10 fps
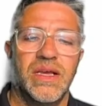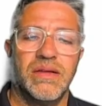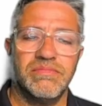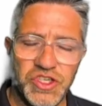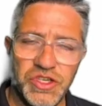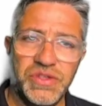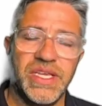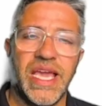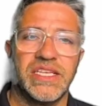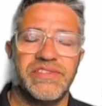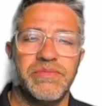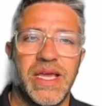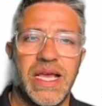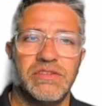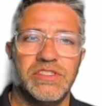I'm using x for my
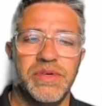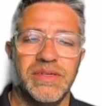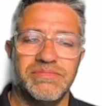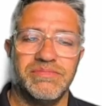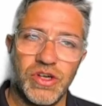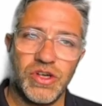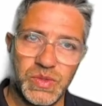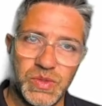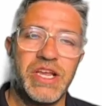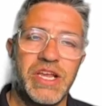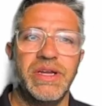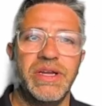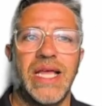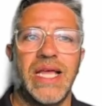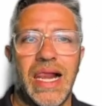algebra. I'm trying to
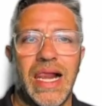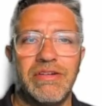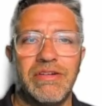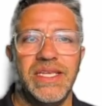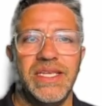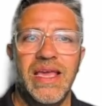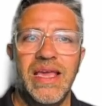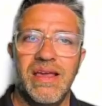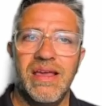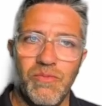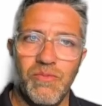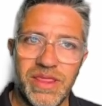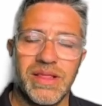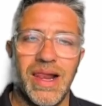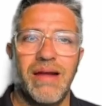increase that clarity, and
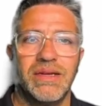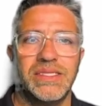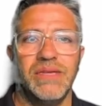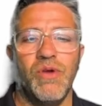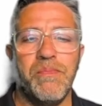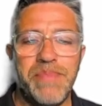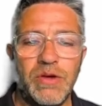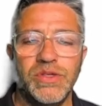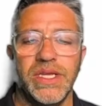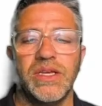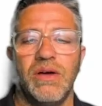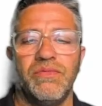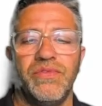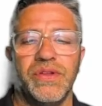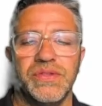with clarity, we're building
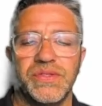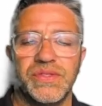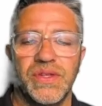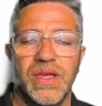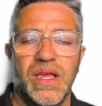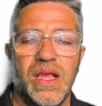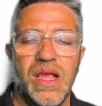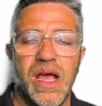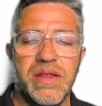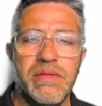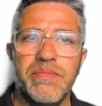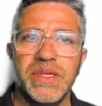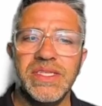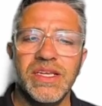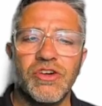confidence. A number
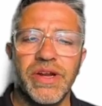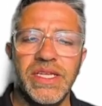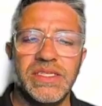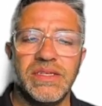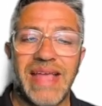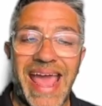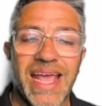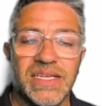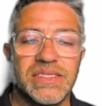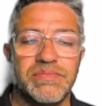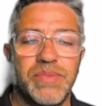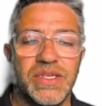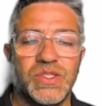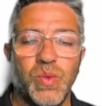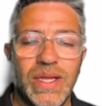is increased, x,
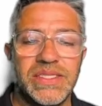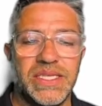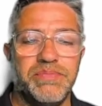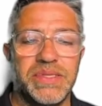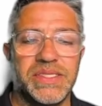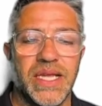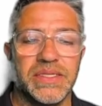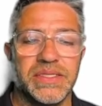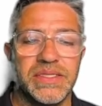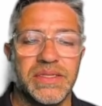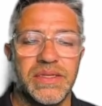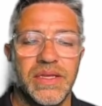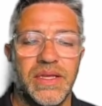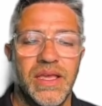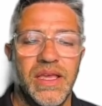by 20%.
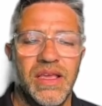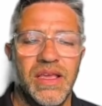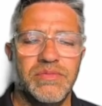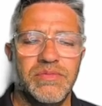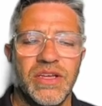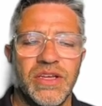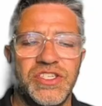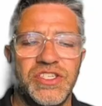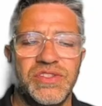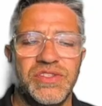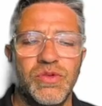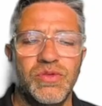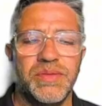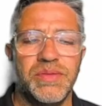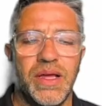I'm just going to use the
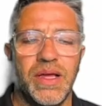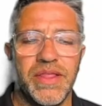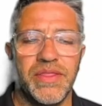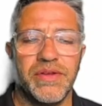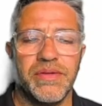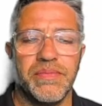multiply method.